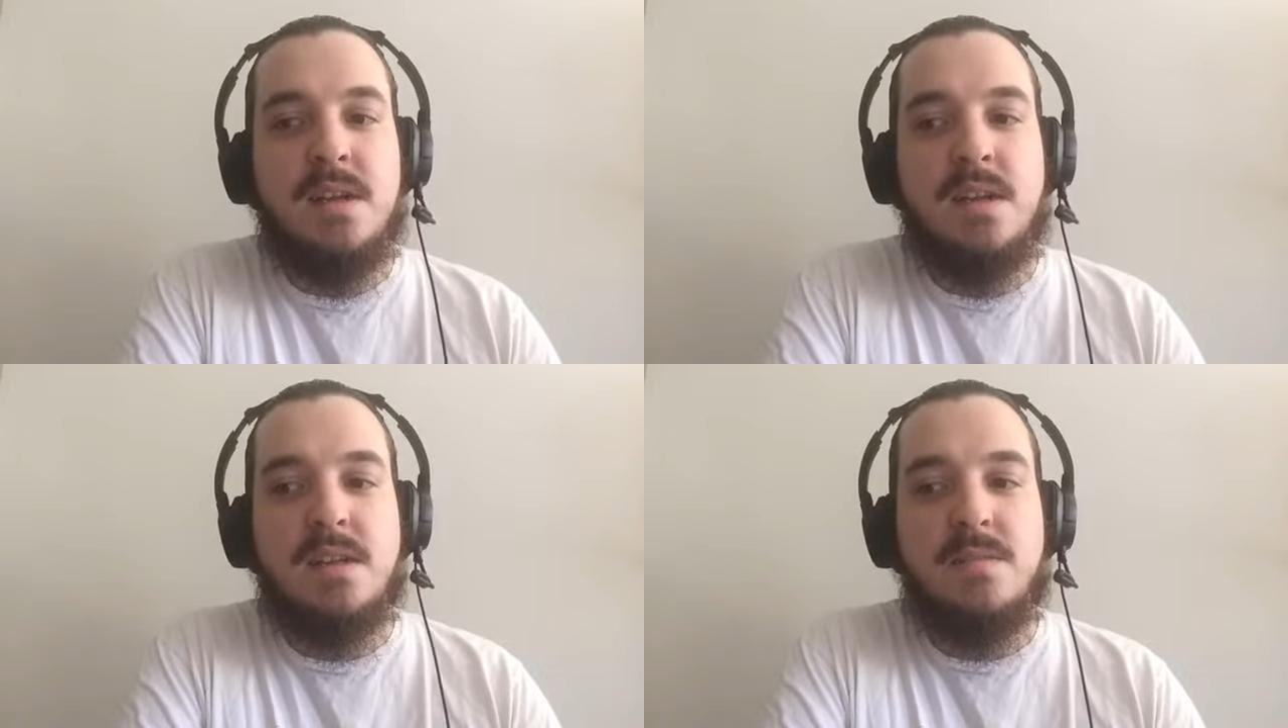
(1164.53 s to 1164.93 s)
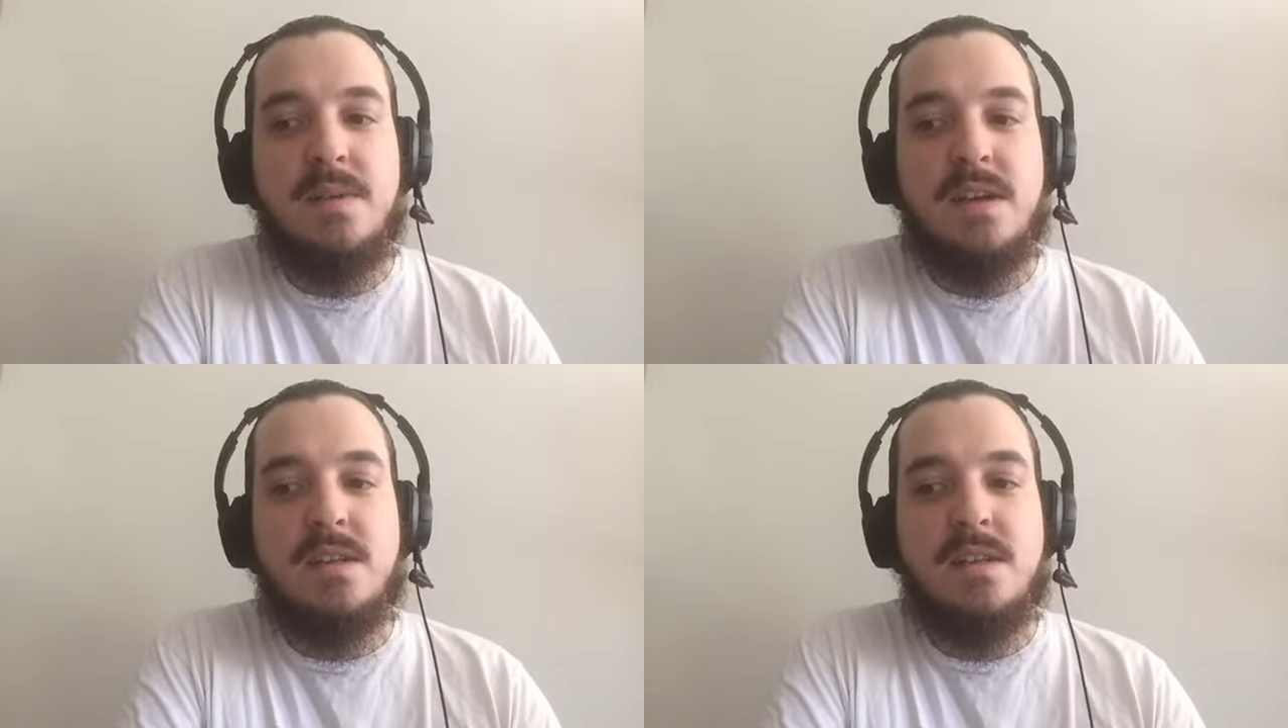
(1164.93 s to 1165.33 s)
I like the
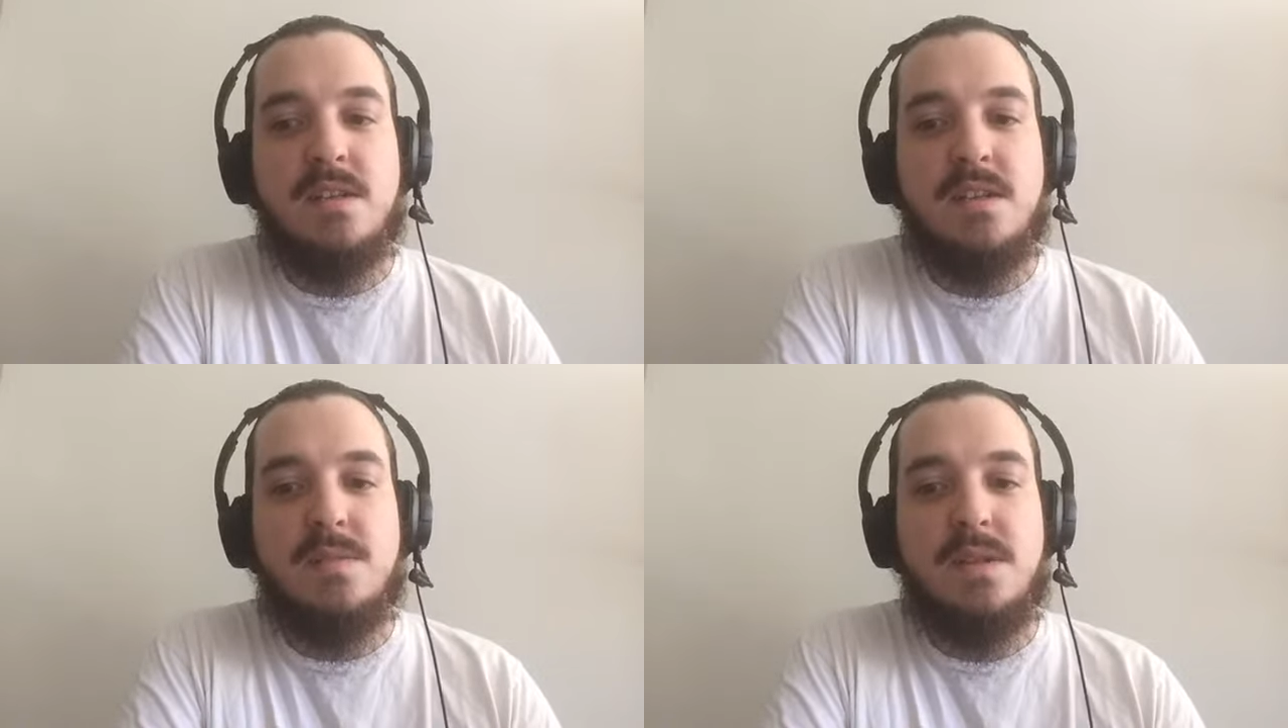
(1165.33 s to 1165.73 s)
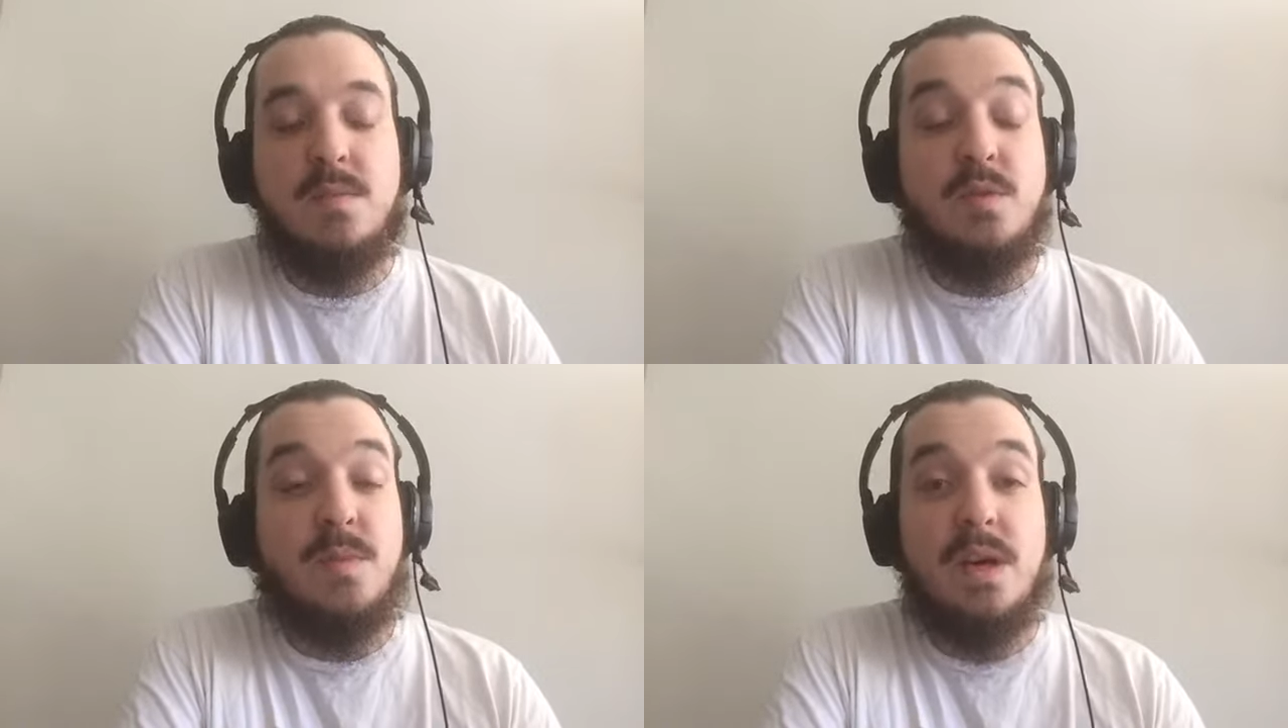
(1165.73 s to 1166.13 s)
fact that it's going to be the
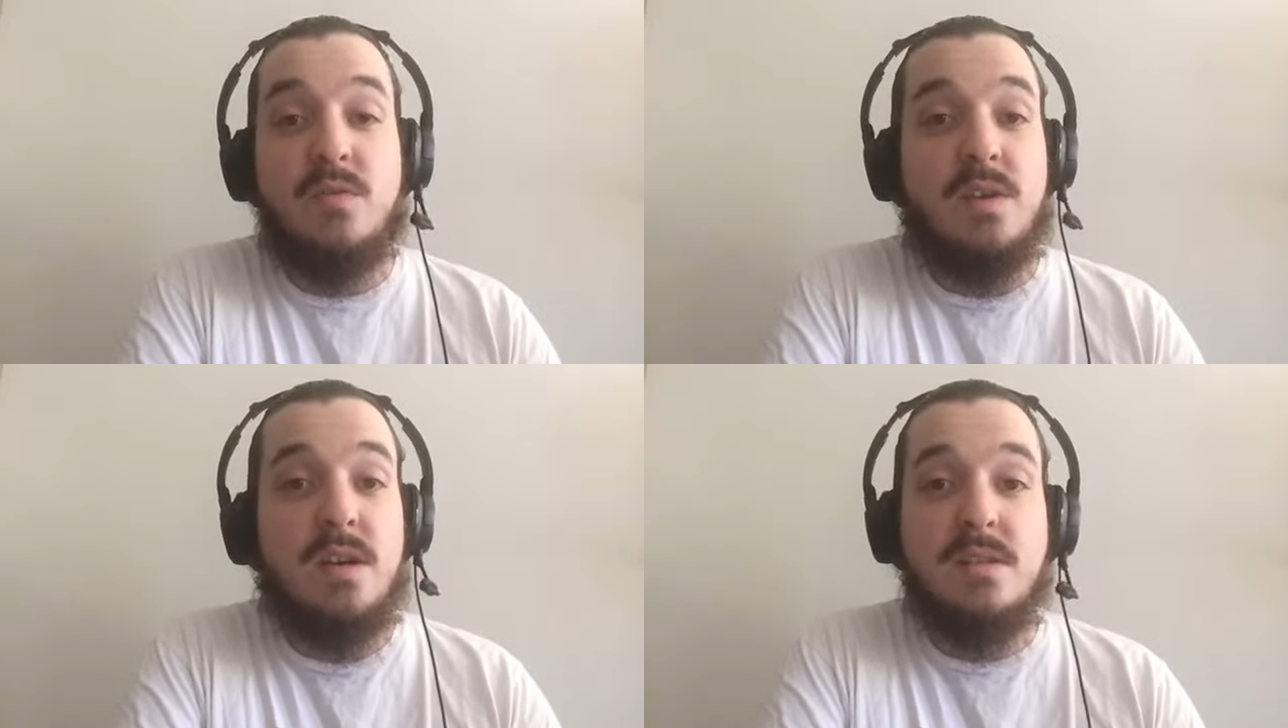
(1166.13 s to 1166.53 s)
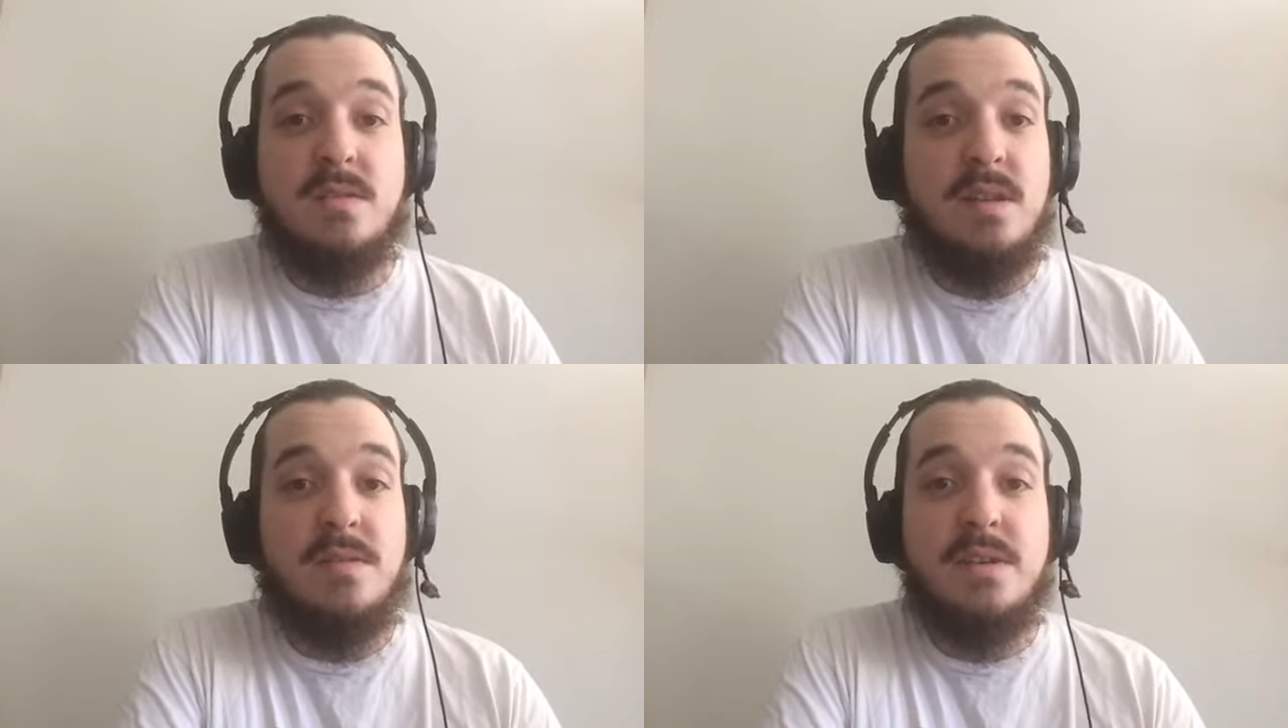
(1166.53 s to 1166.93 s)
most powerful
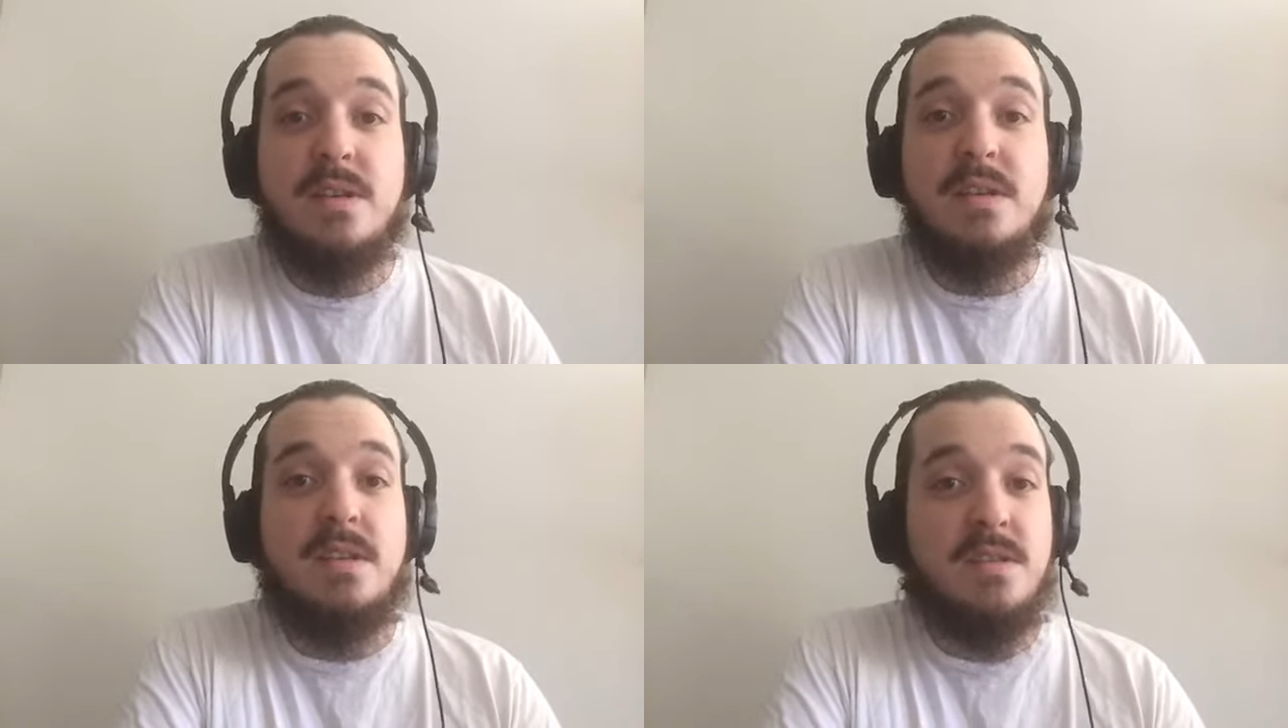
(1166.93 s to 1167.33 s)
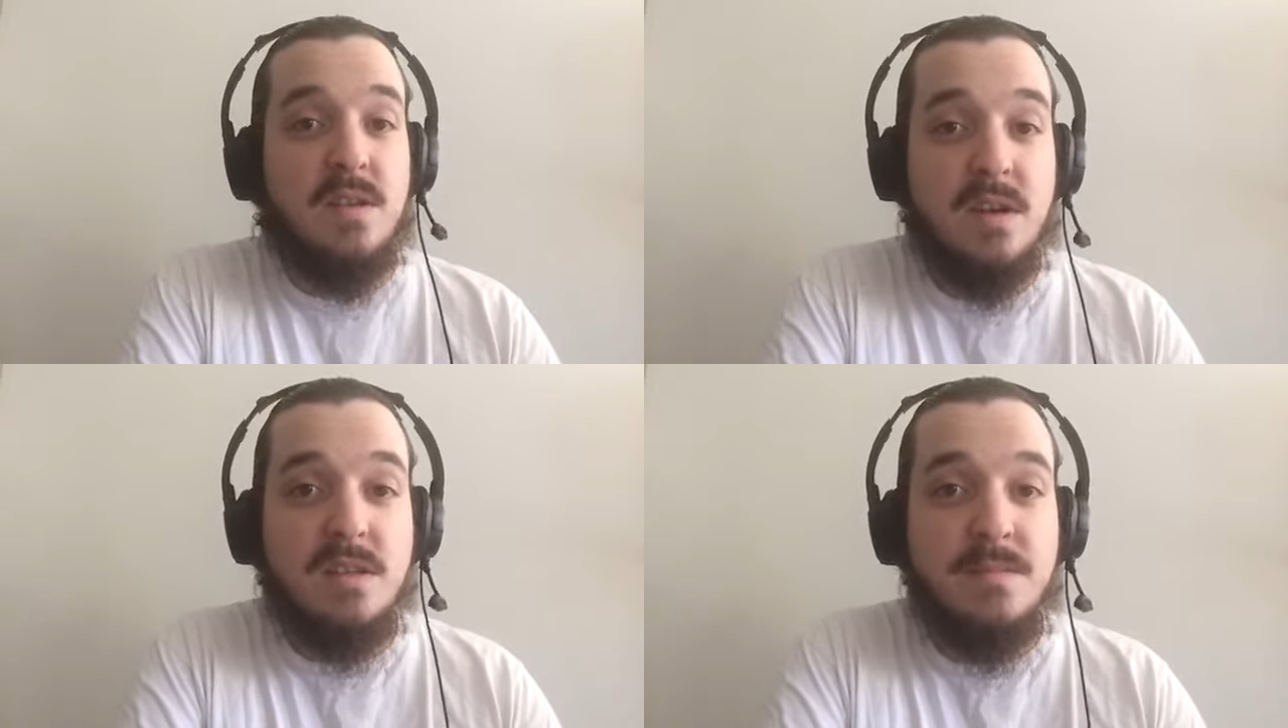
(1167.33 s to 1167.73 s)
console ever. I think that's
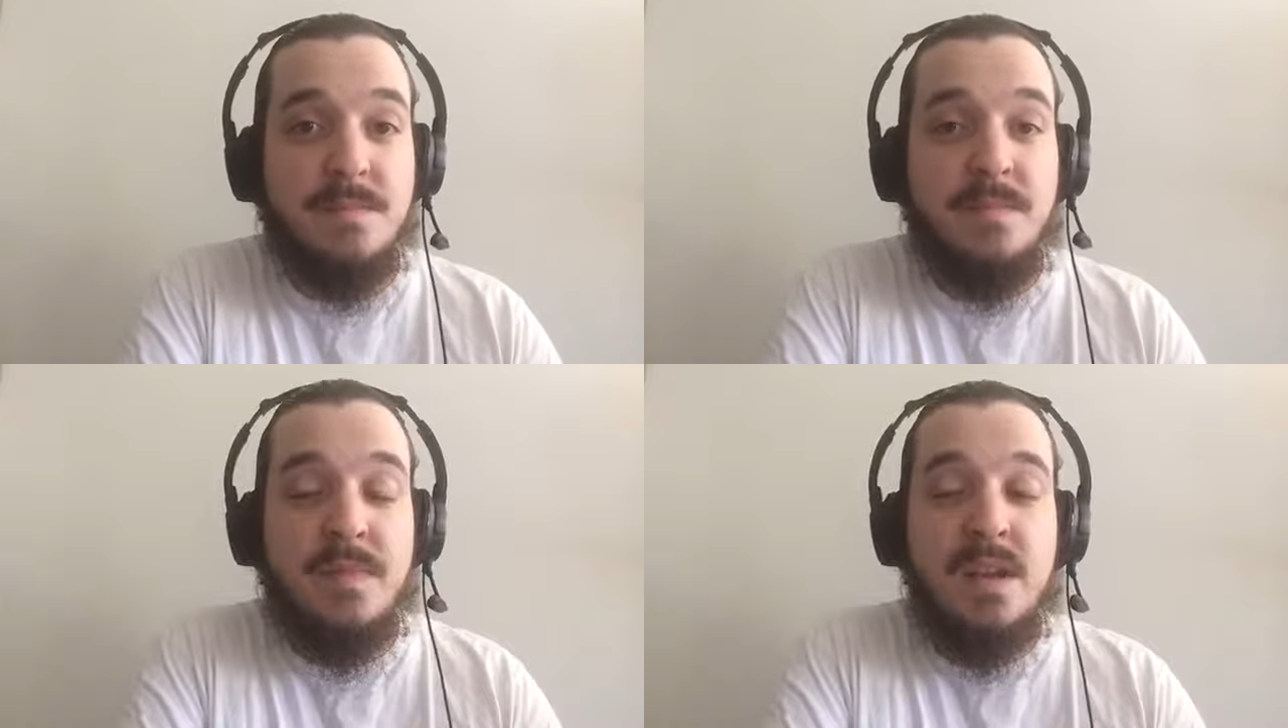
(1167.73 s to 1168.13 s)
awesome.